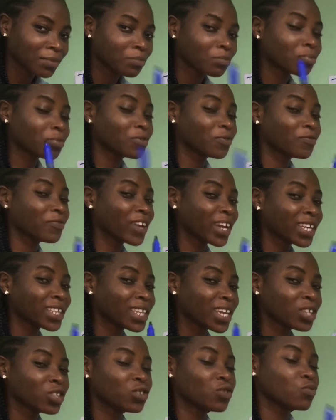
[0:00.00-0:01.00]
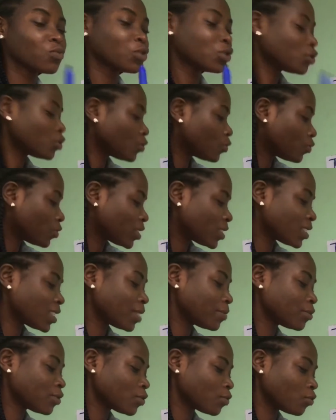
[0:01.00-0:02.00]
provided you want to raise
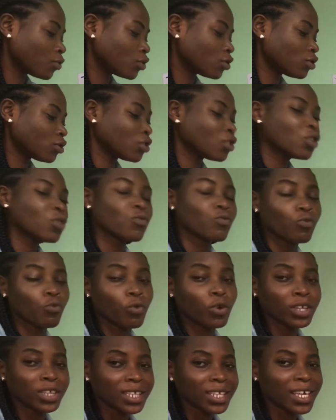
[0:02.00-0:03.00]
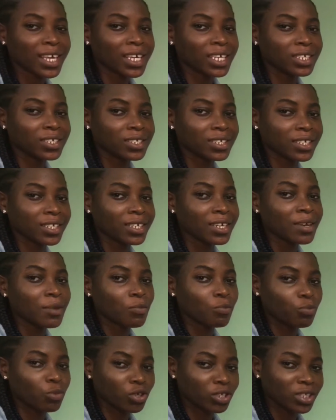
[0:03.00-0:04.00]
them to what? 1 kg
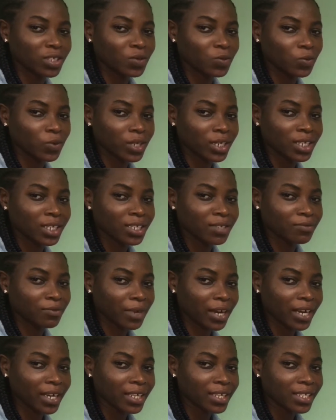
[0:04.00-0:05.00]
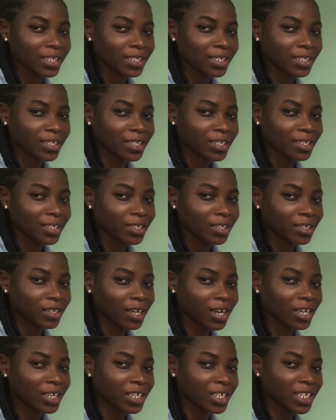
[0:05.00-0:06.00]
body weight, right?
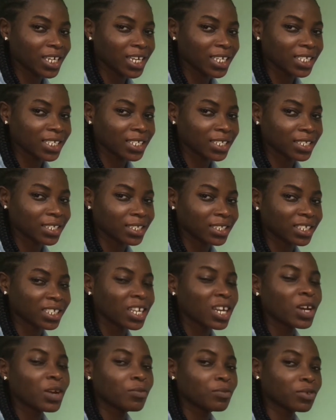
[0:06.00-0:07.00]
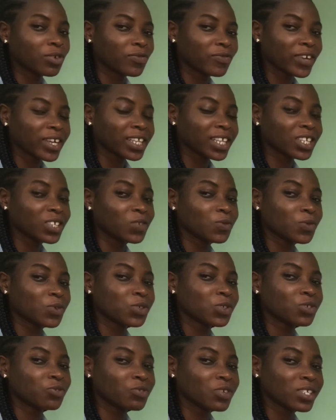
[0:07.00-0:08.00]
Are you getting it? Provided you
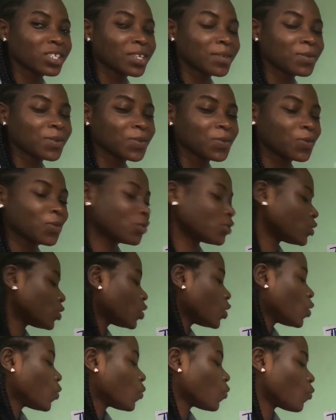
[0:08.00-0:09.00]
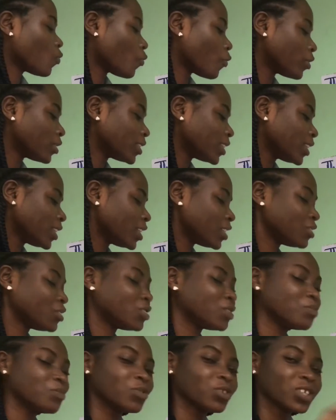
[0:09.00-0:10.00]
want to raise them to what? 1
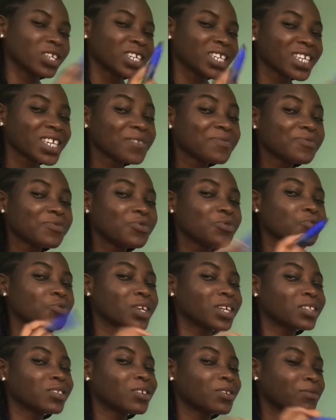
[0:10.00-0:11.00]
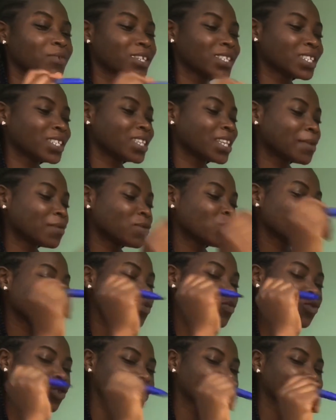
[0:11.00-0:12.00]
kg. But if you are not raising them to
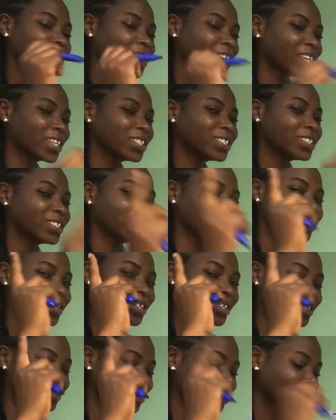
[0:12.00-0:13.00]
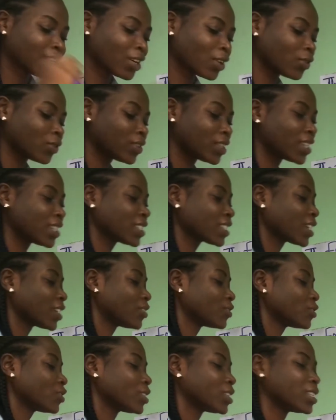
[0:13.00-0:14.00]
1 kg, now let's
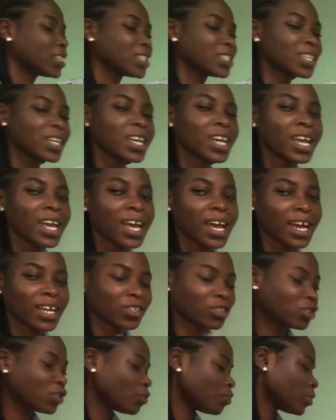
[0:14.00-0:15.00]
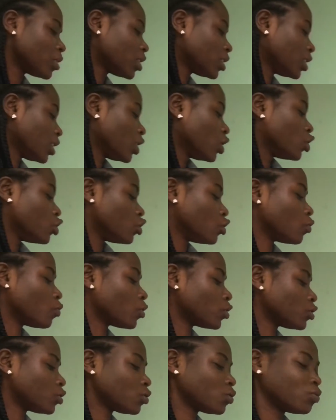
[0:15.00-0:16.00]
calculate. Assuming you
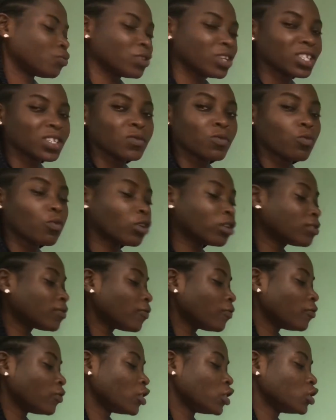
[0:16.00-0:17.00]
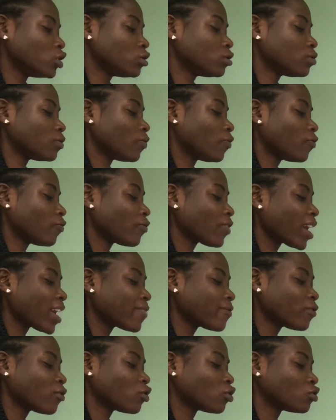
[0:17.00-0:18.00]
want to raise one fish to
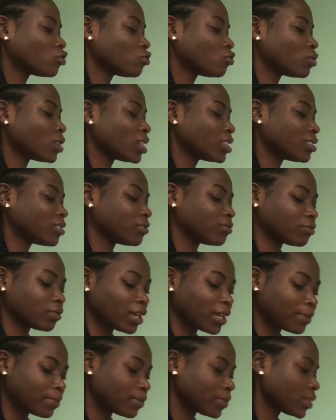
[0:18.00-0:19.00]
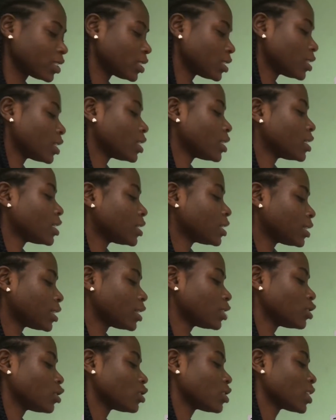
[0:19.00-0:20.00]
500 grams,
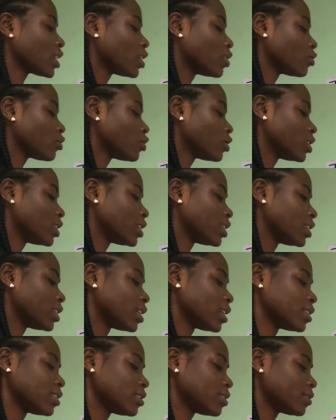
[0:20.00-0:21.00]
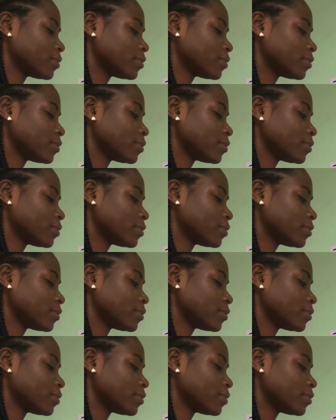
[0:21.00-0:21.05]
let us calculate that.